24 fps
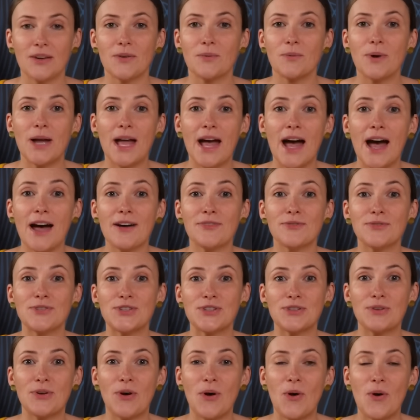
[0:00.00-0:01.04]
We have
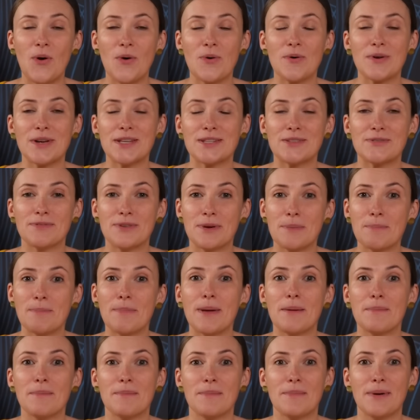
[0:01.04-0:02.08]
to always
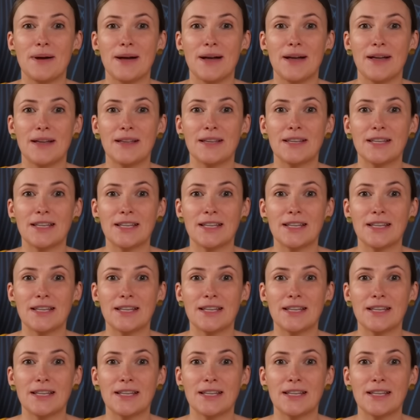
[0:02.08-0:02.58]
remember